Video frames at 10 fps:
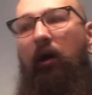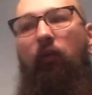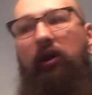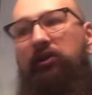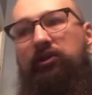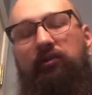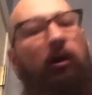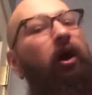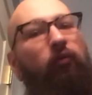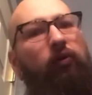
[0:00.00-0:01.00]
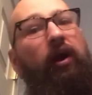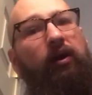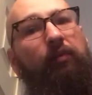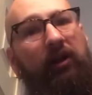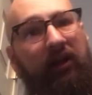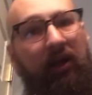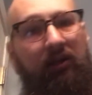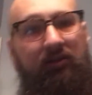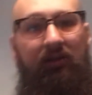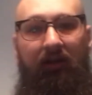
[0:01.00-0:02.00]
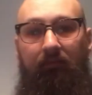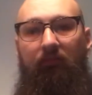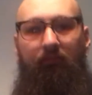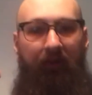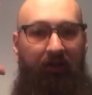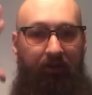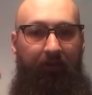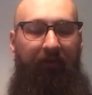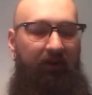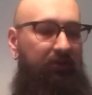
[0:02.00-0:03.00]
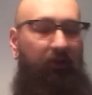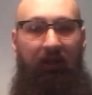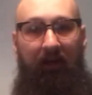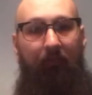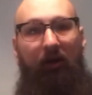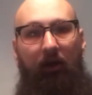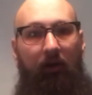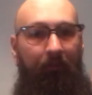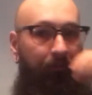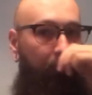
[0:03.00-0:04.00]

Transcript: which I would recommend against. It makes your face look a lot bigger.